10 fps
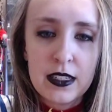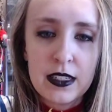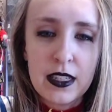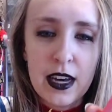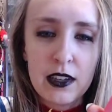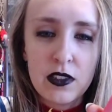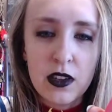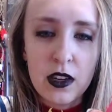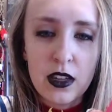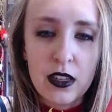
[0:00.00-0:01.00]
See how
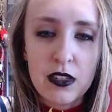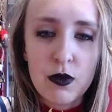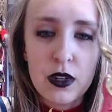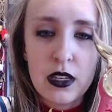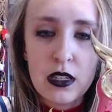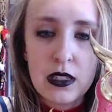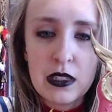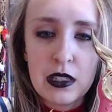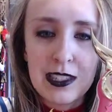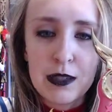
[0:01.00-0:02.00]
dark this one is?
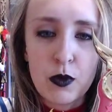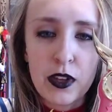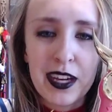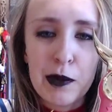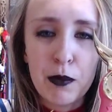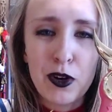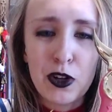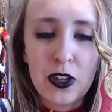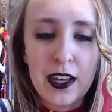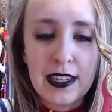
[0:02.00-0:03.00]
This is more like a
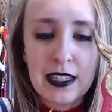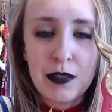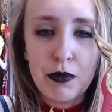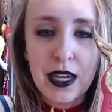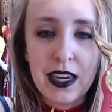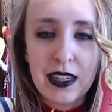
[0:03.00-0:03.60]
pearlescent pink,